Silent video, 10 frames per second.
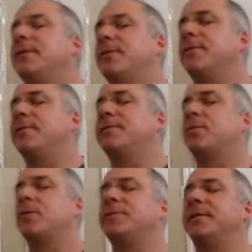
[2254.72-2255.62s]
sort of
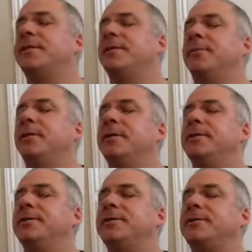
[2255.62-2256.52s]
absorbs into the
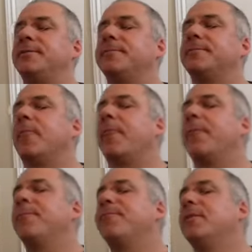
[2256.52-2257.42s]
Buddhas.
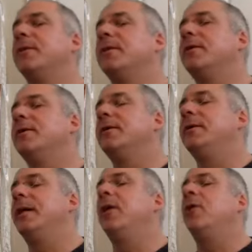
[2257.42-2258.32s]

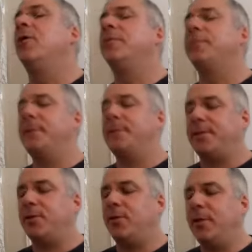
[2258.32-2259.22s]
Now, all the Buddhas
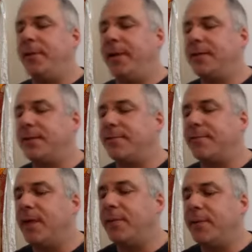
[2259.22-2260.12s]
and holy beings in
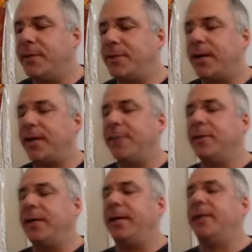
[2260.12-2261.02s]
front of Buddha
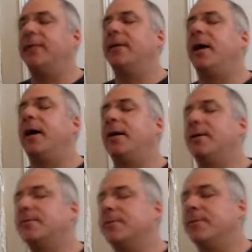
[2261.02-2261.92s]
Shakyamuni
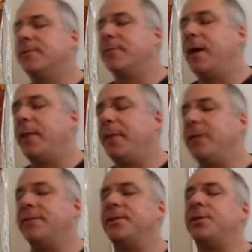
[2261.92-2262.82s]

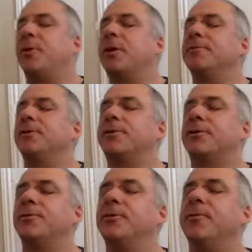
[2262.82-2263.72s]
melt into our root
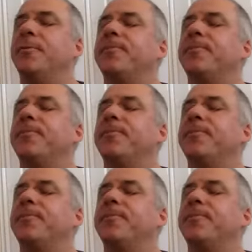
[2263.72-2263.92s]
guru.